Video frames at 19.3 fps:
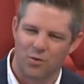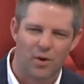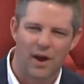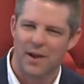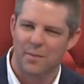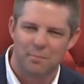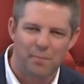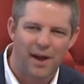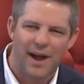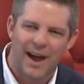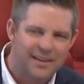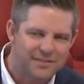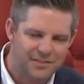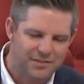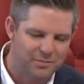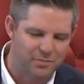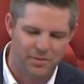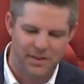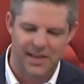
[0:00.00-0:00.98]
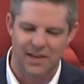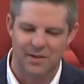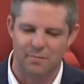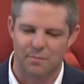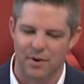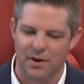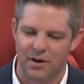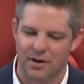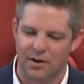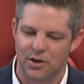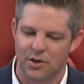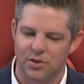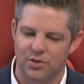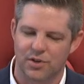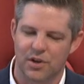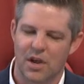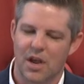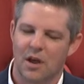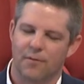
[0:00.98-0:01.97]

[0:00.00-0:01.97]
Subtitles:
quite possibly emerge